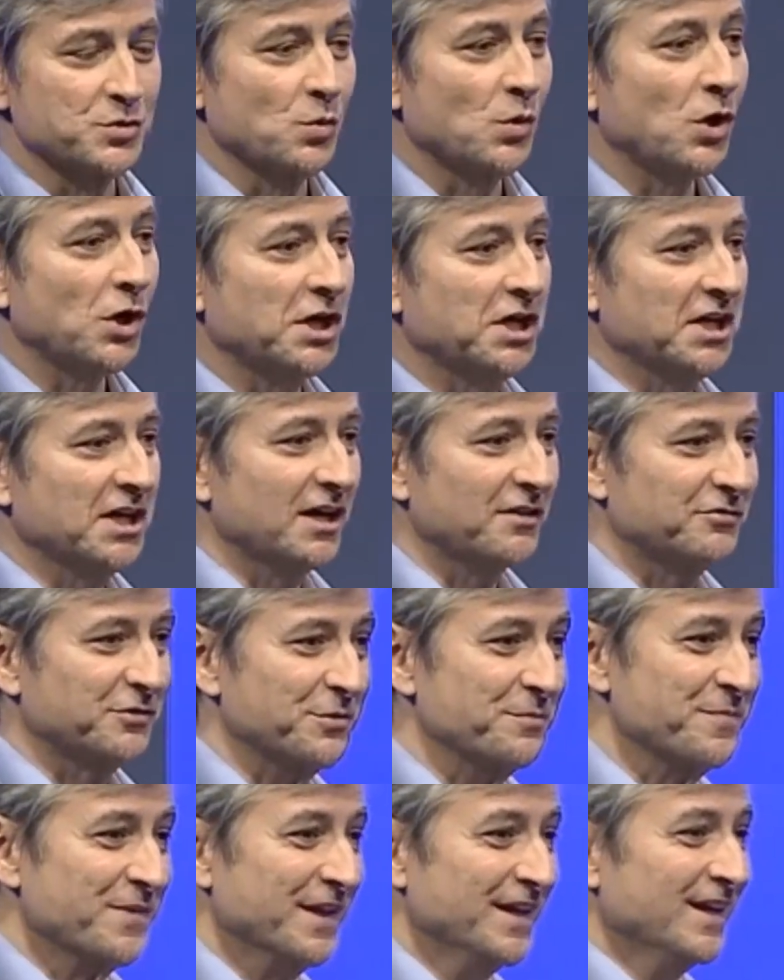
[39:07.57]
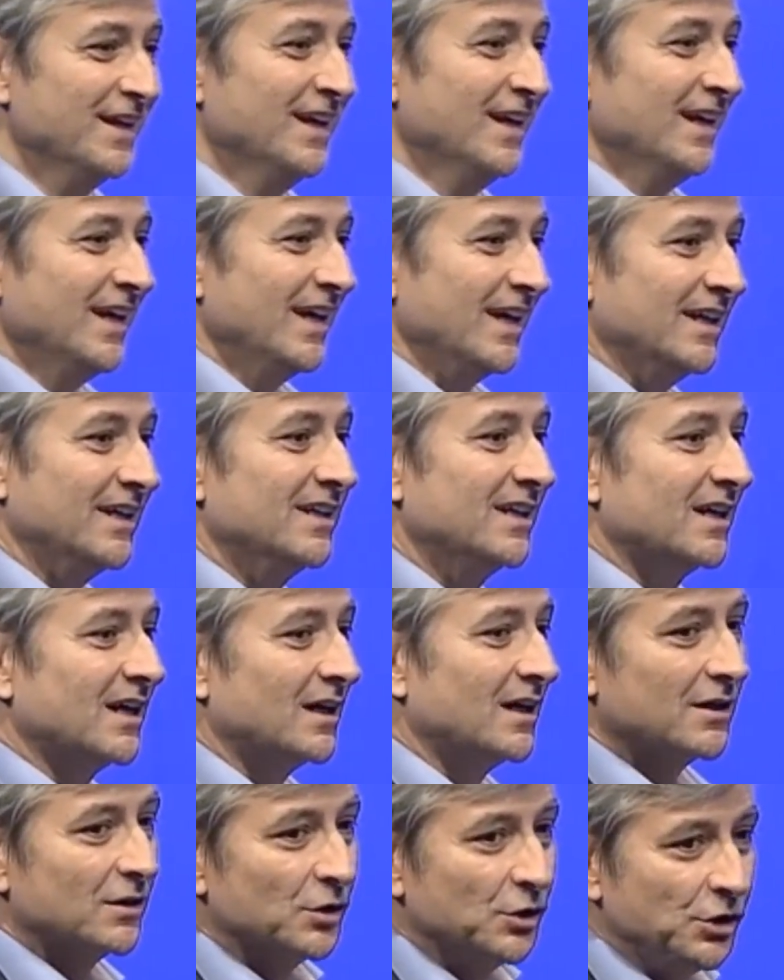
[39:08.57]
is working after. And
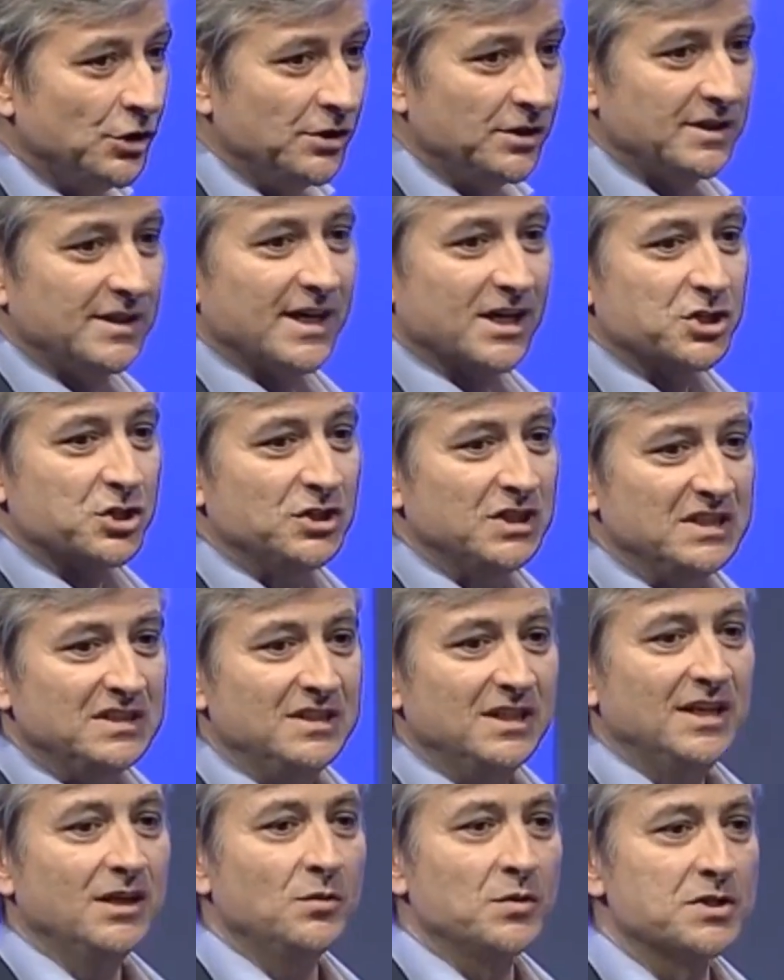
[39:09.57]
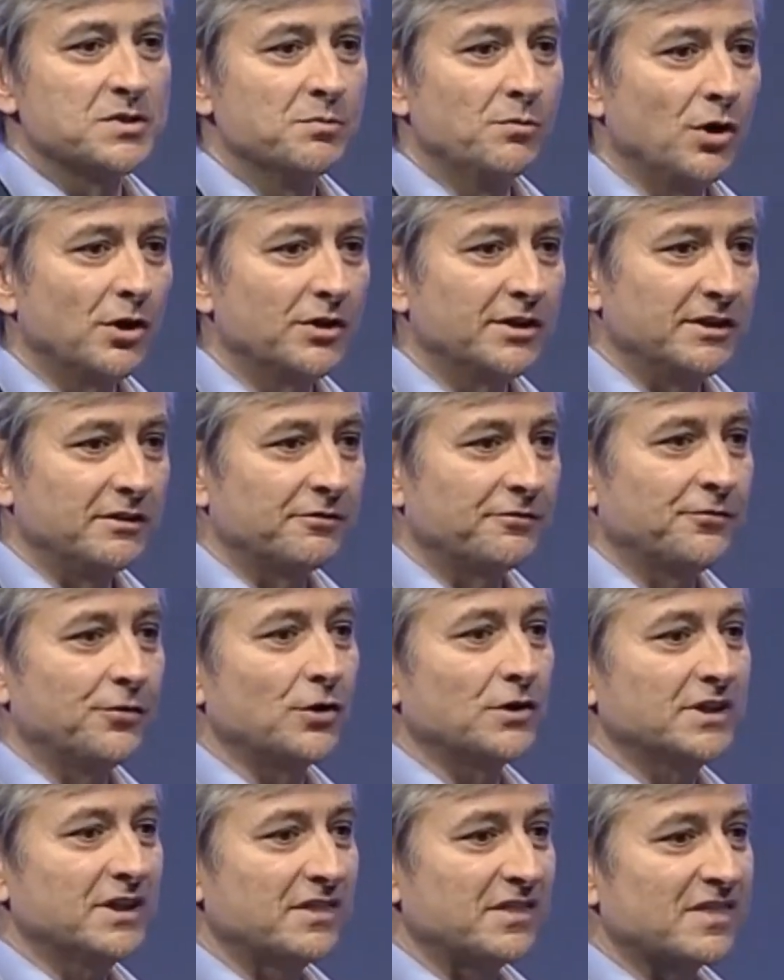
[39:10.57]
they're actually dealing with more than
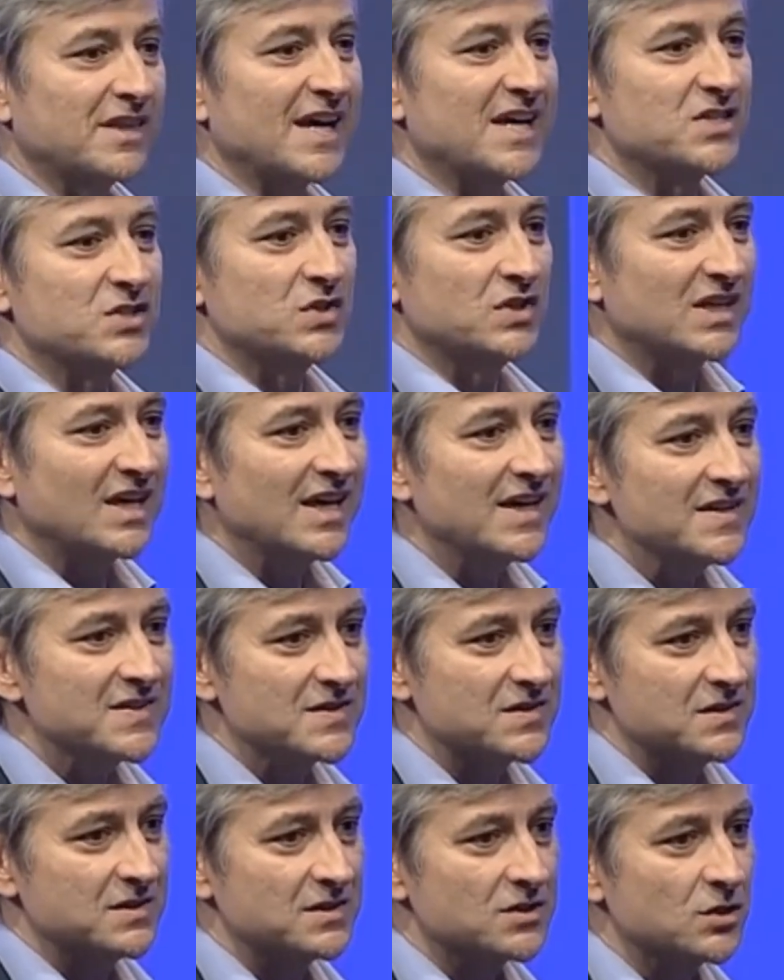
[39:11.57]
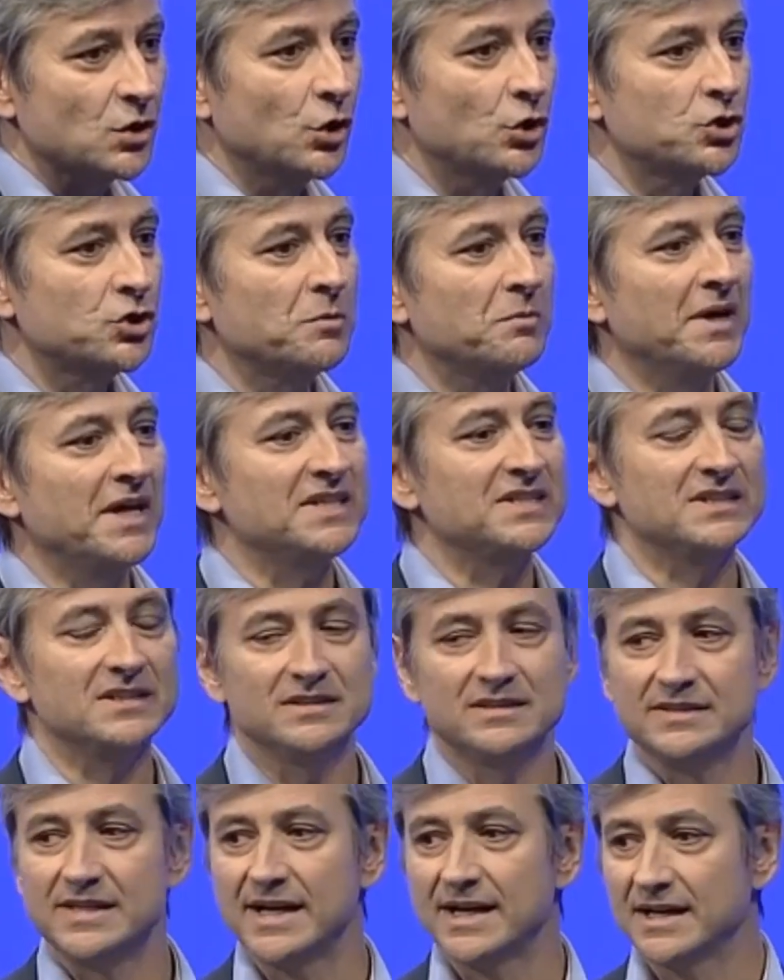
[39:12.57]
40,000 cases,
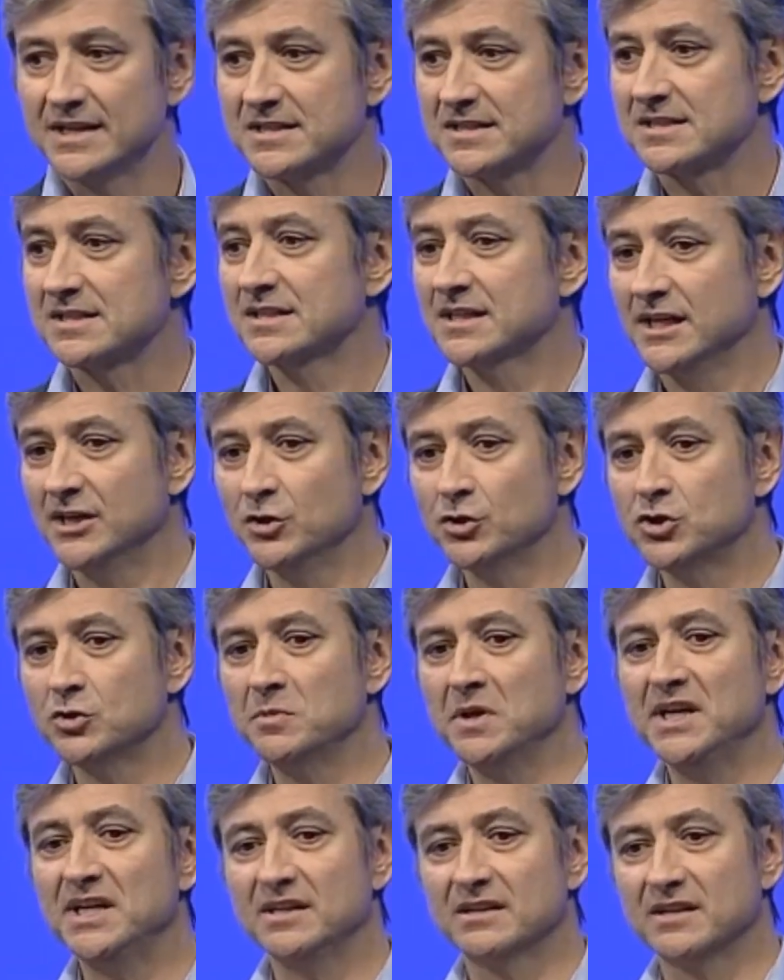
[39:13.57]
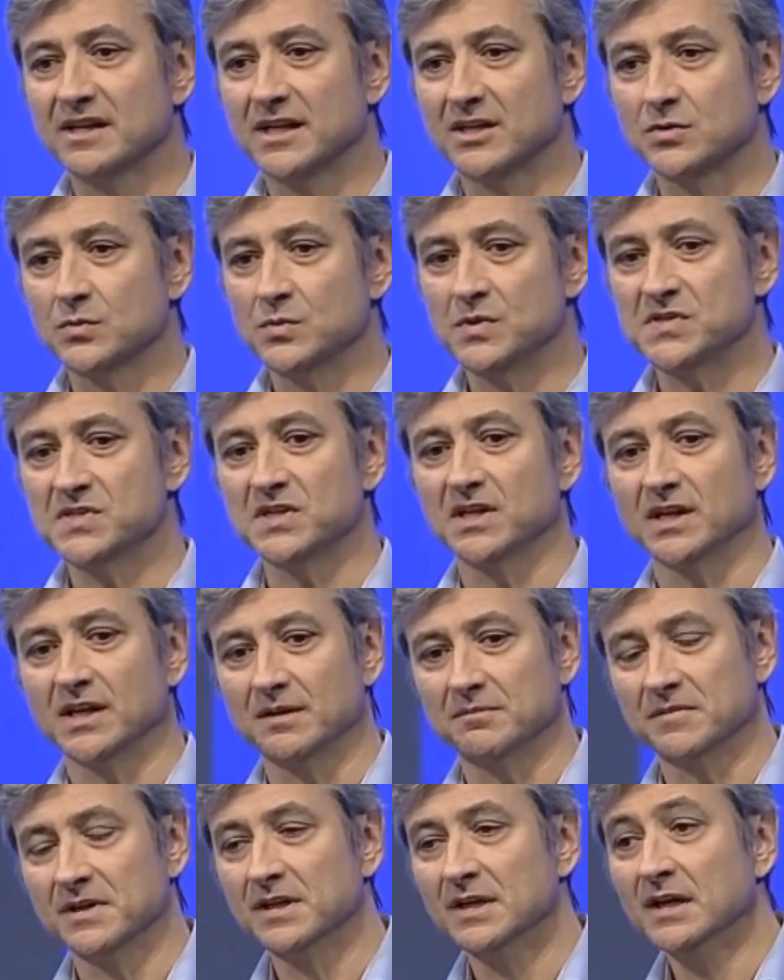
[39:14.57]
automating that with
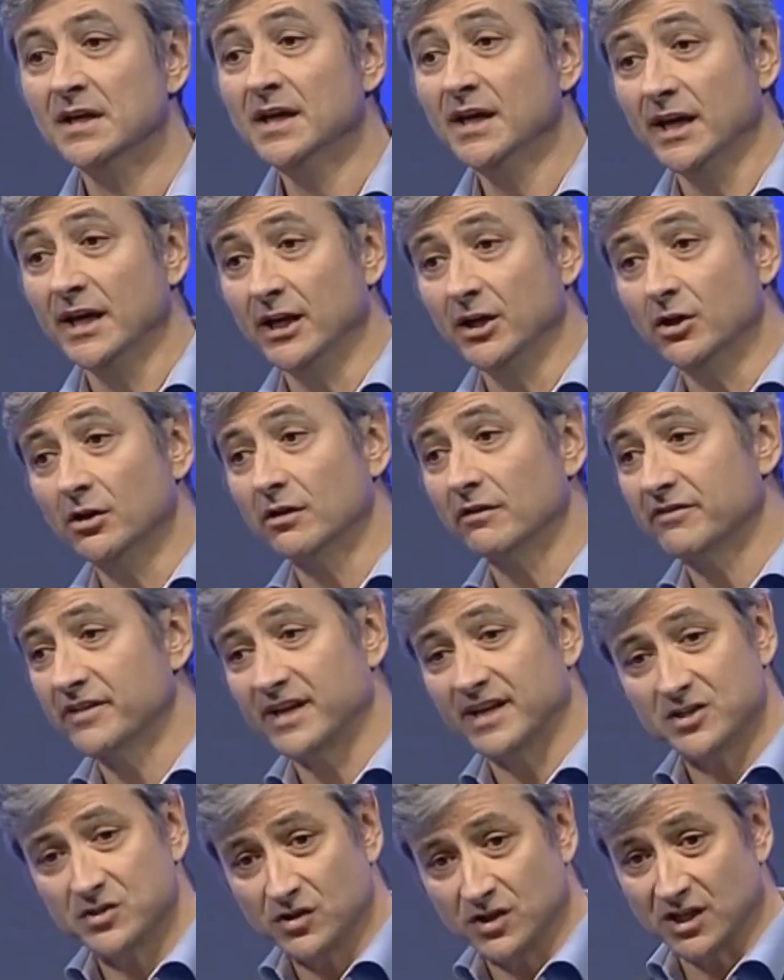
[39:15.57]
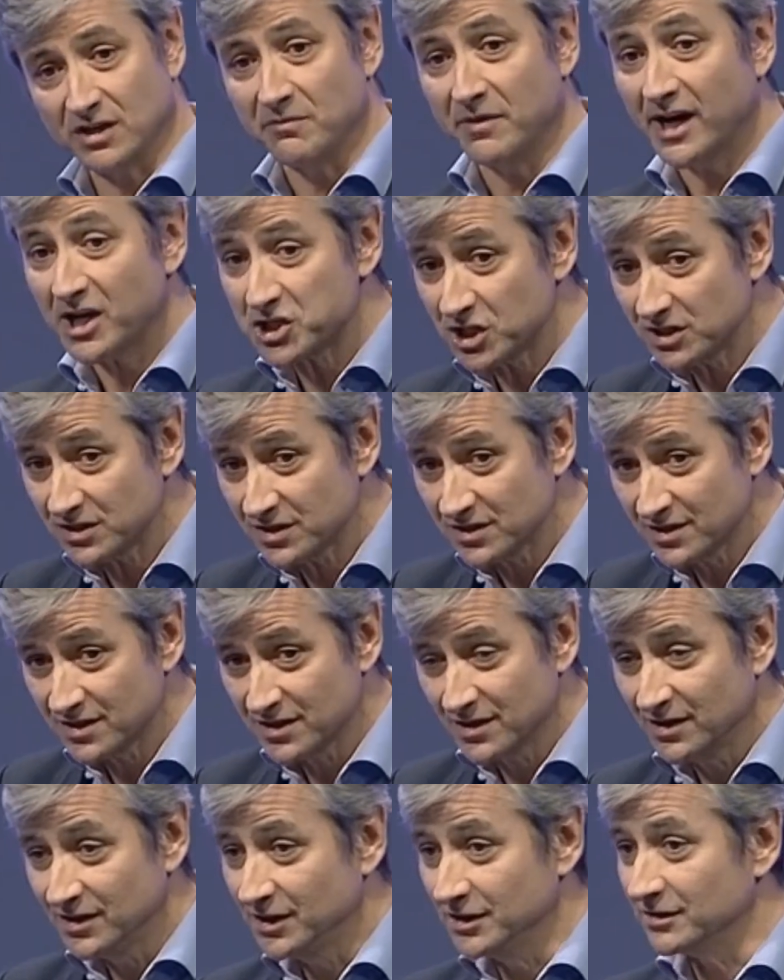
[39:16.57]
CRM. And all of that, as you can imagine,
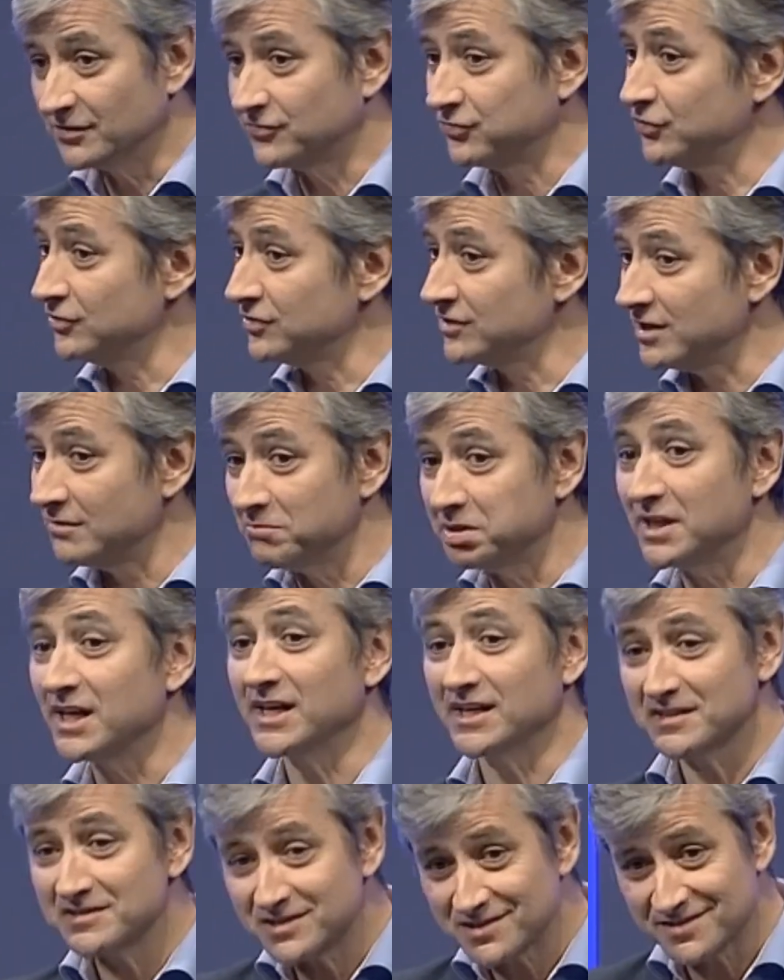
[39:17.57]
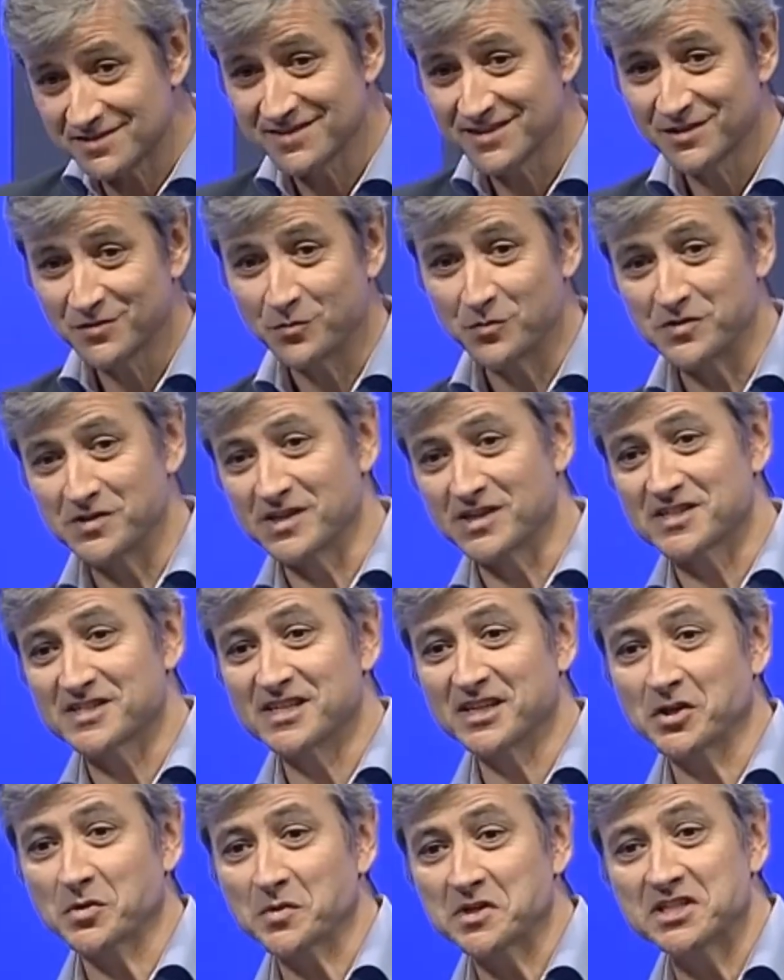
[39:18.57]
in full compliance with their
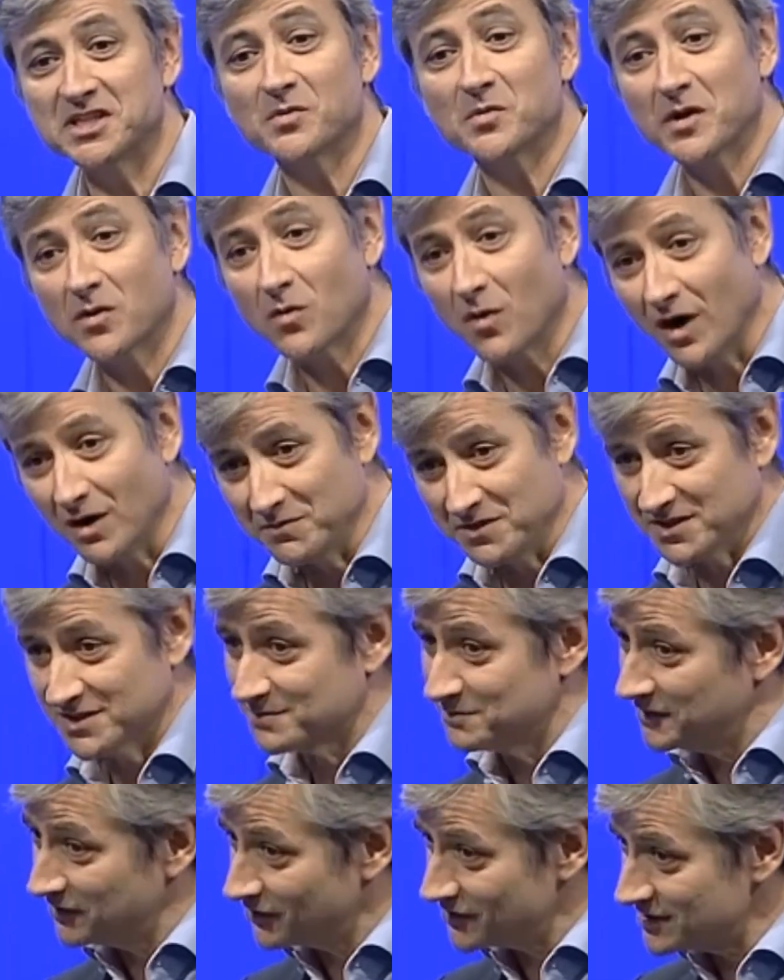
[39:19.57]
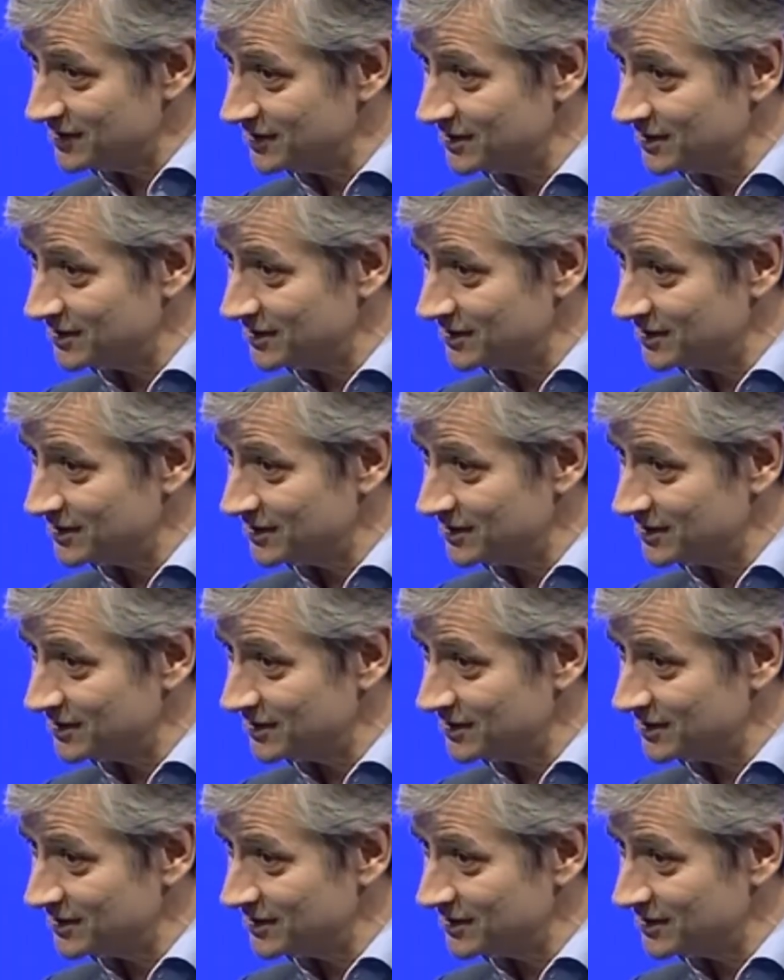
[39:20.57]
security requirements, because